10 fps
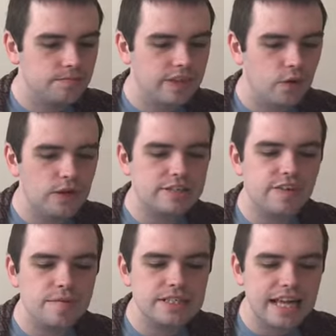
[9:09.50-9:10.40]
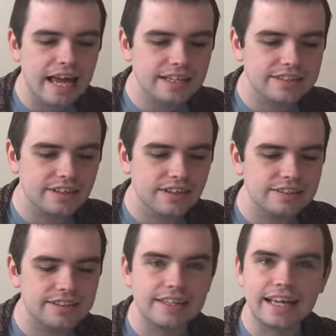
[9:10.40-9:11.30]
Which famous actor
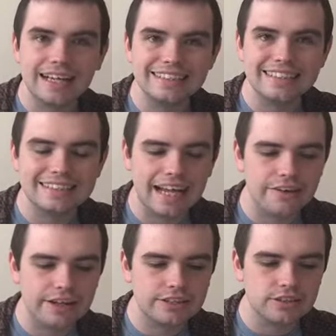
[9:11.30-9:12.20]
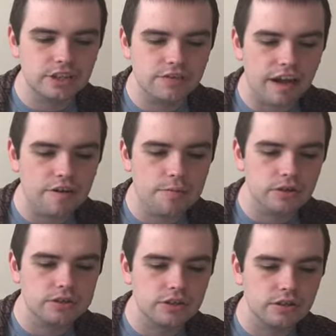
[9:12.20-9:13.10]
did the casting directors of Harry
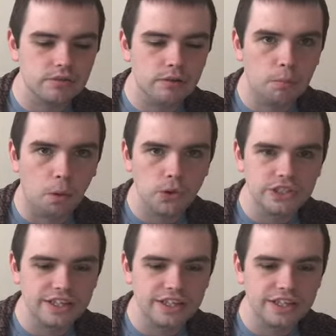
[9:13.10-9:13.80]
Potter want